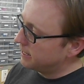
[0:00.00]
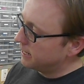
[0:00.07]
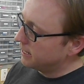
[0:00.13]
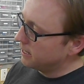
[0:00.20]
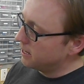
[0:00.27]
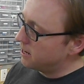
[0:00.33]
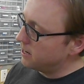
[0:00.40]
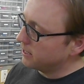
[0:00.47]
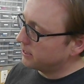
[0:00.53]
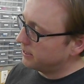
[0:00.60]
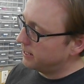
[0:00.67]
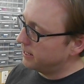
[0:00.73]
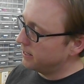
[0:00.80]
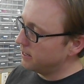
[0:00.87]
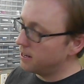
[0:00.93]
it
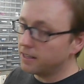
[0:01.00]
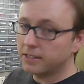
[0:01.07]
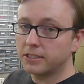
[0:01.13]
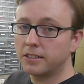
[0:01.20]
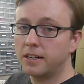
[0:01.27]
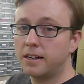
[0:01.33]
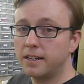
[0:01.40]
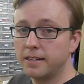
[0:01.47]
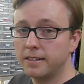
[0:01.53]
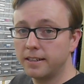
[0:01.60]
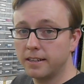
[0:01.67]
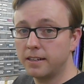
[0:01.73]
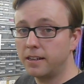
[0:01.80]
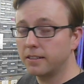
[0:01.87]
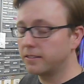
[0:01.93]
locks
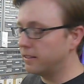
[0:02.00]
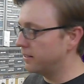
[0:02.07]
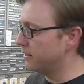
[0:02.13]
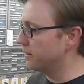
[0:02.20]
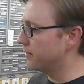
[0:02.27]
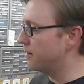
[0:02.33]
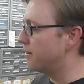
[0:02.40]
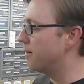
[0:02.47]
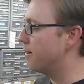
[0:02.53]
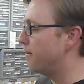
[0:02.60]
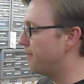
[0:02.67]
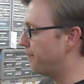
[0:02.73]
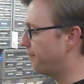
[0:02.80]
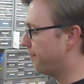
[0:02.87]
onto your arm.